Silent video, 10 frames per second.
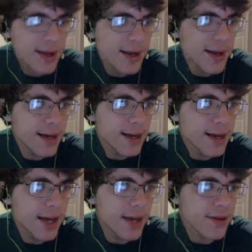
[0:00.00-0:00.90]
Oh
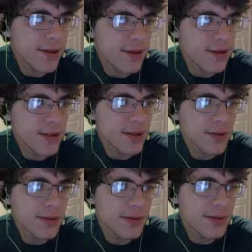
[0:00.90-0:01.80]
yeah, you can
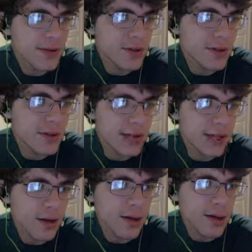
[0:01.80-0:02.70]
also do the
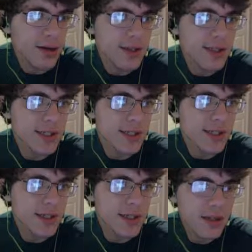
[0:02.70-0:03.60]
color pickers and
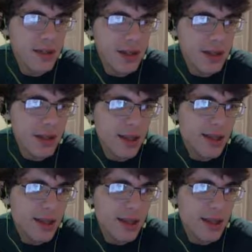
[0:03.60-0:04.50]

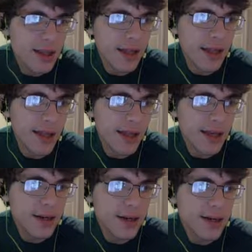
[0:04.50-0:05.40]
lighting,
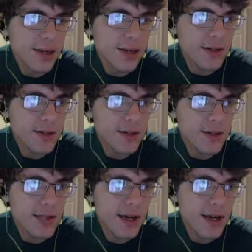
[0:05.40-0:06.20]
dithering tools.